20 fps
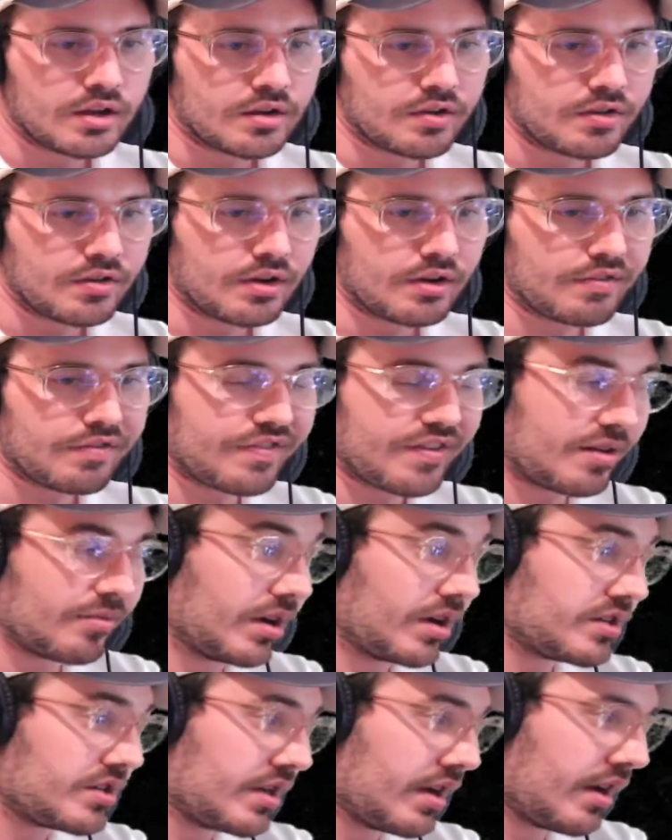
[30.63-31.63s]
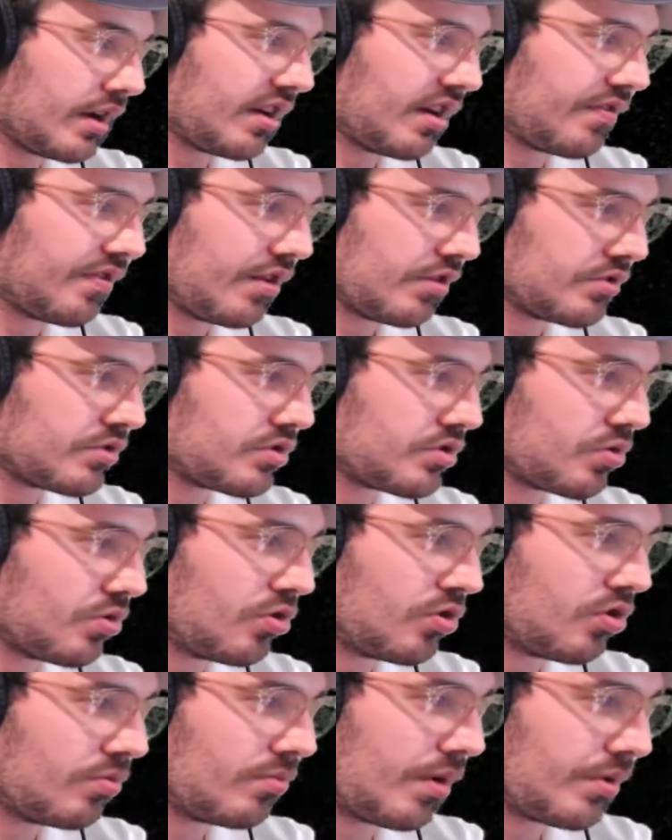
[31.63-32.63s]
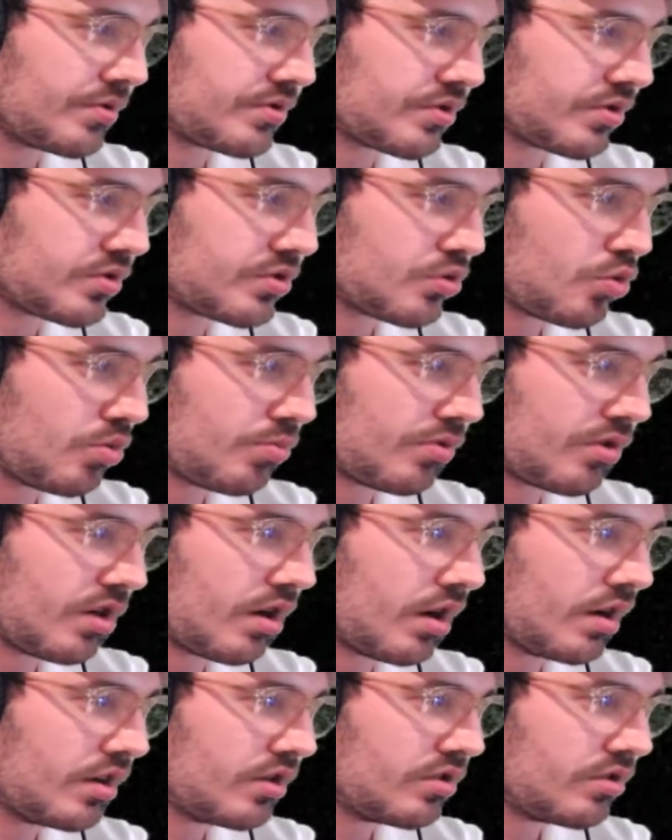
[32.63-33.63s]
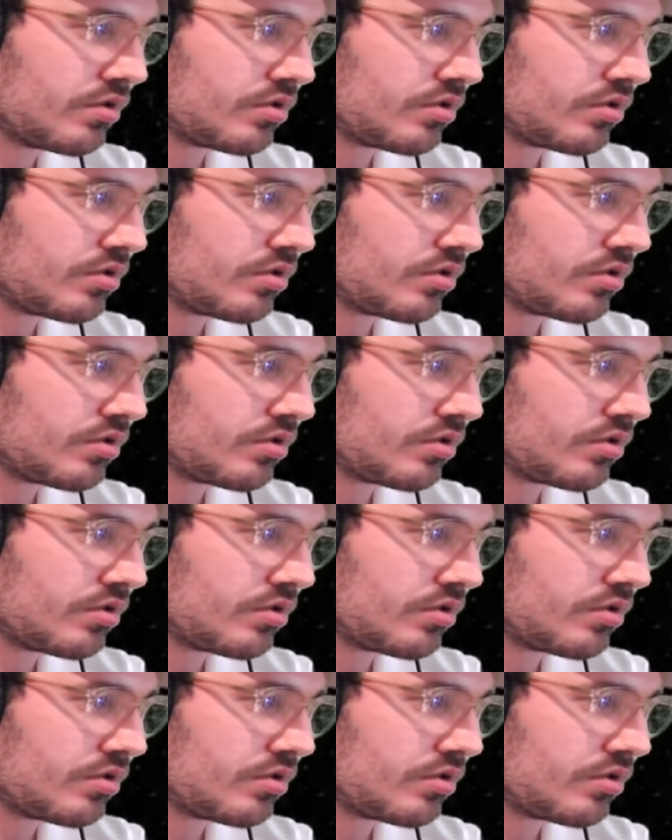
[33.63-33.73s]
I found my deck, I found Storm, I was the Storm guy.